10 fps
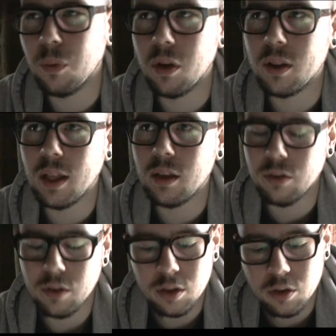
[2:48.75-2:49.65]
But
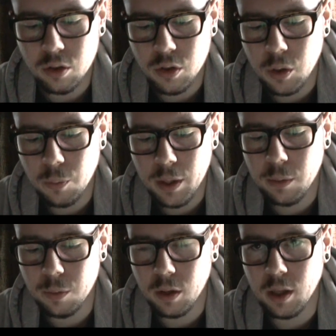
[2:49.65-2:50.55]
there's two
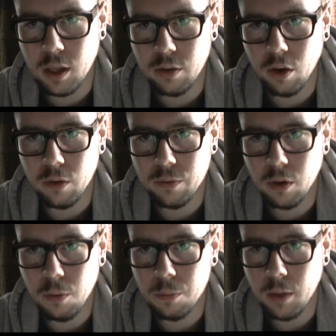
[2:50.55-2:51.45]
people in the entire
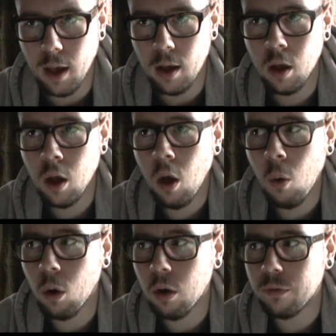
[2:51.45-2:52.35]
film that,
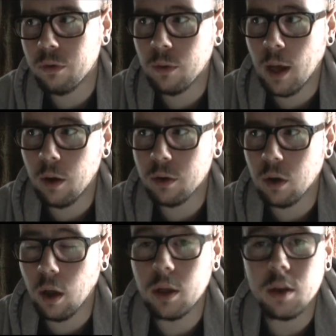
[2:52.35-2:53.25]
one of them that I was
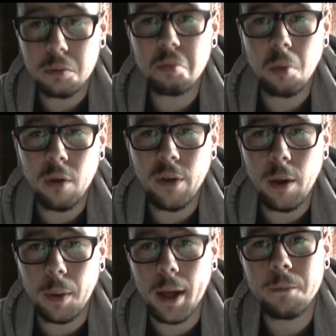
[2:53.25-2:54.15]
like,
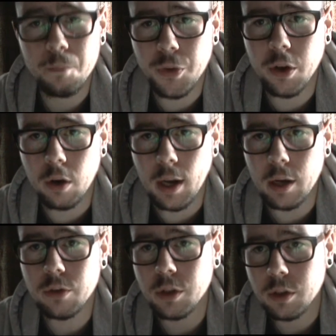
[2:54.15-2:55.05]
fair play, you're a good
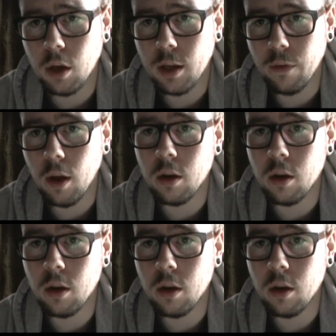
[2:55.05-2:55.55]
actress, I give you.